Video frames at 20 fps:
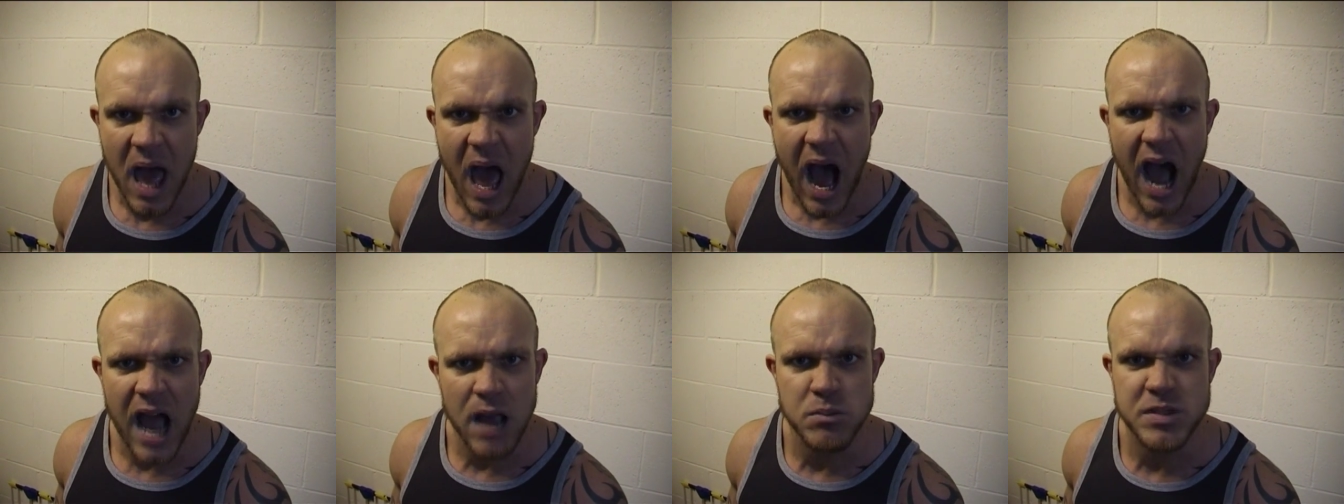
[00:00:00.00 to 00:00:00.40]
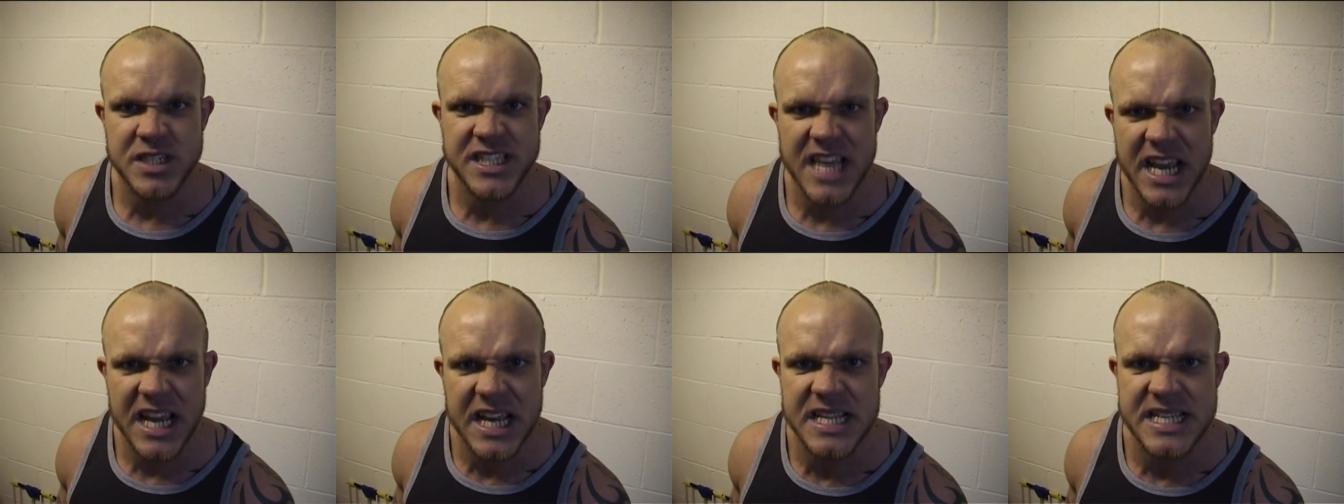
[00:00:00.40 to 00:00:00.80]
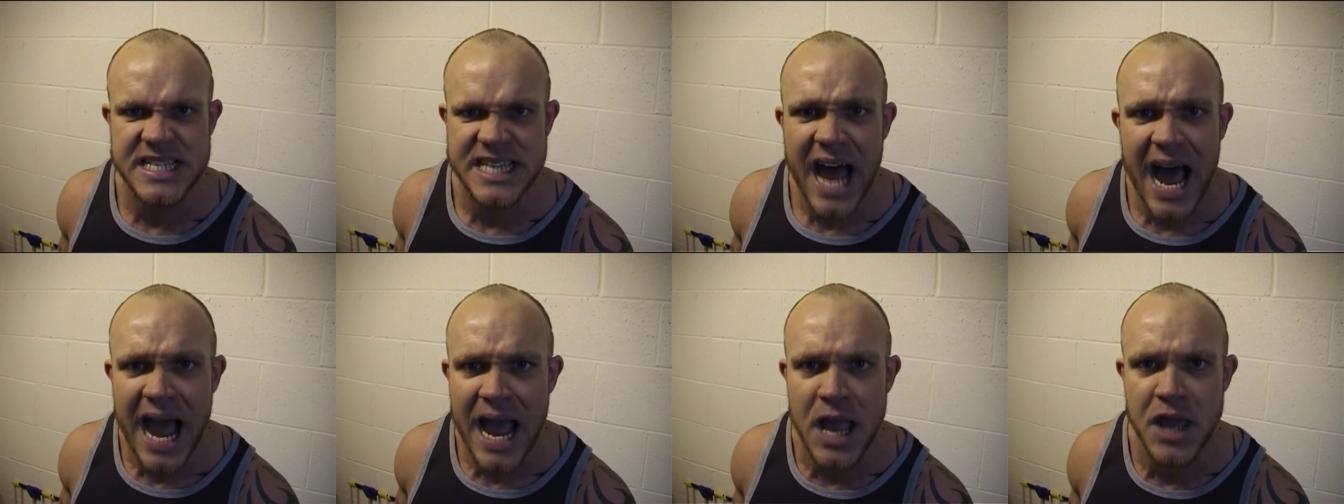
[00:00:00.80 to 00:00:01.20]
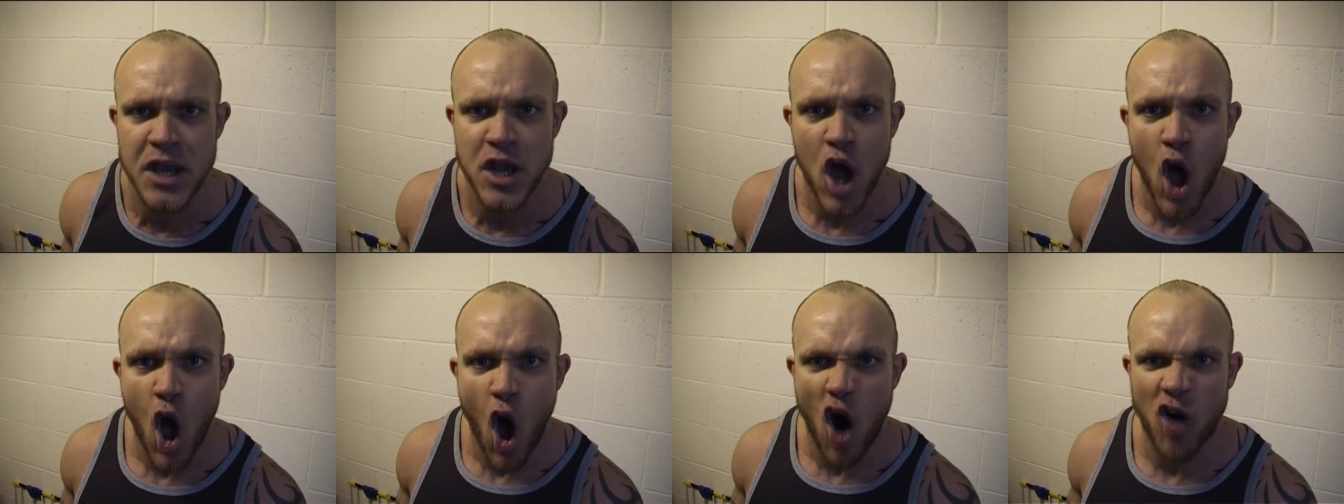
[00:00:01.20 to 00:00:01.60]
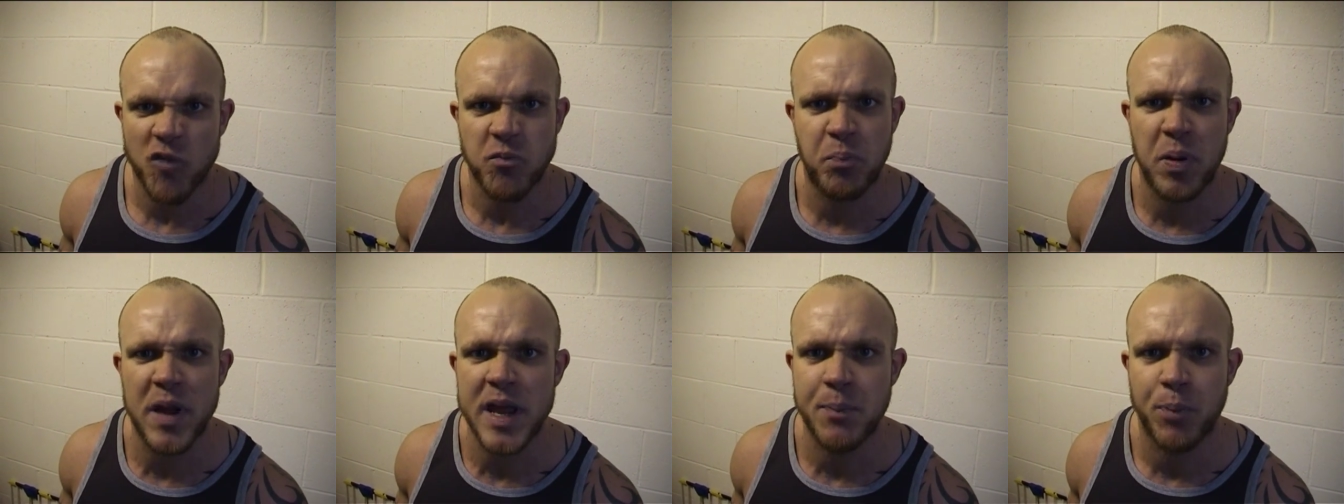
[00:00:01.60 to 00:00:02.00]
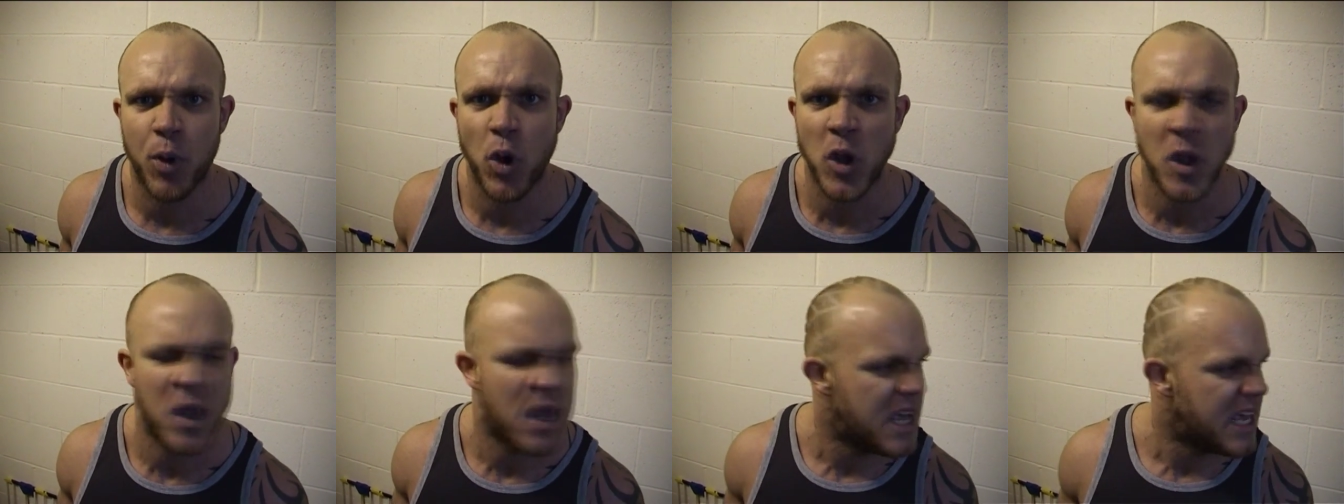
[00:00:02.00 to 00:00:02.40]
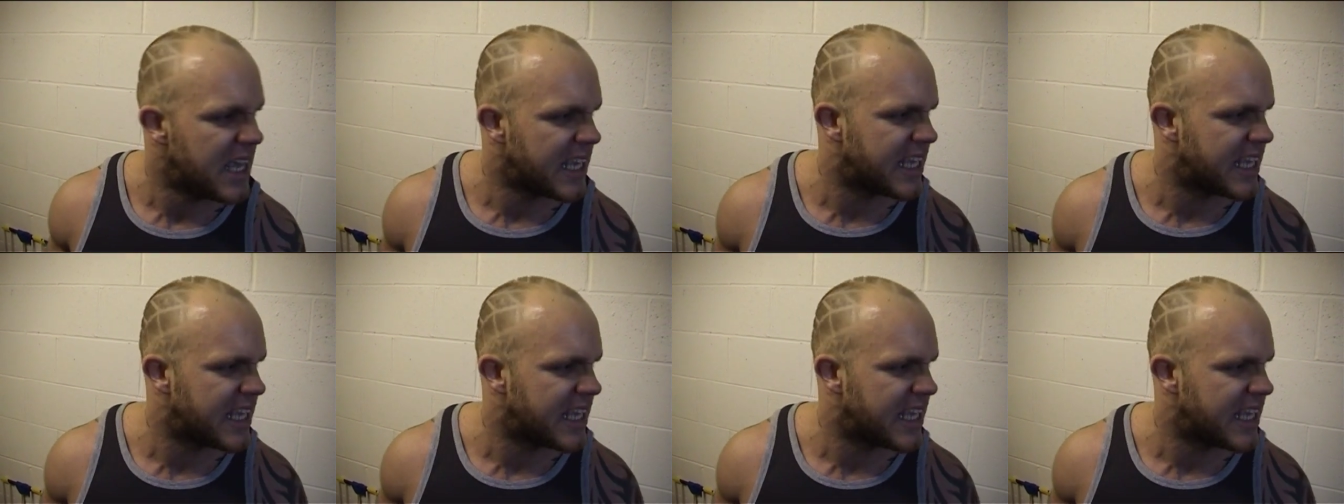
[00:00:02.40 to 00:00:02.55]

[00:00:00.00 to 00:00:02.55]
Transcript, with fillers: I am sick and tired of people